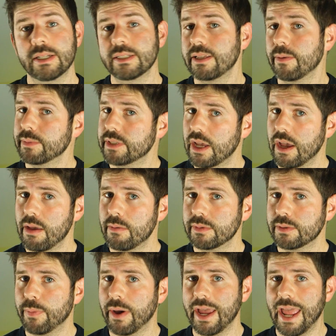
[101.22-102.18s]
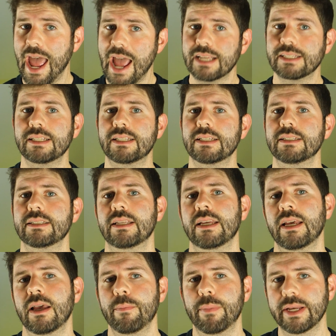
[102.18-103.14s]
Sometimes by accident,
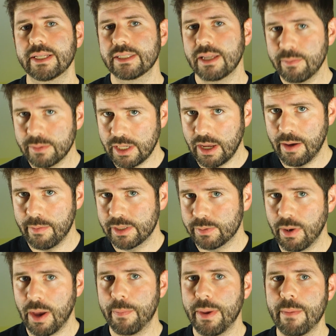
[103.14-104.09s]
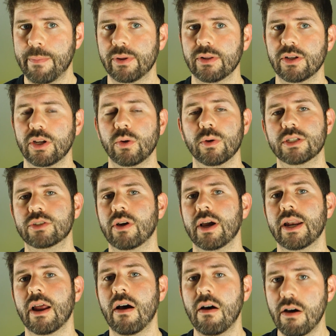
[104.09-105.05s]
but sometimes by people who are
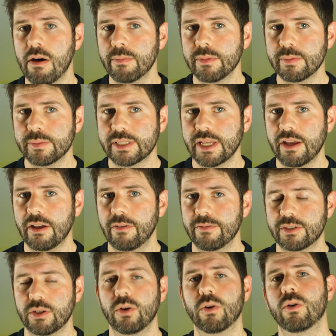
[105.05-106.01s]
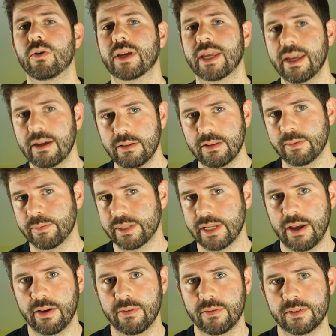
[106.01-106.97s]
trying to harm themselves or kill
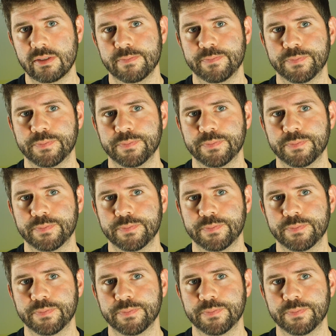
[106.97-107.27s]
themselves.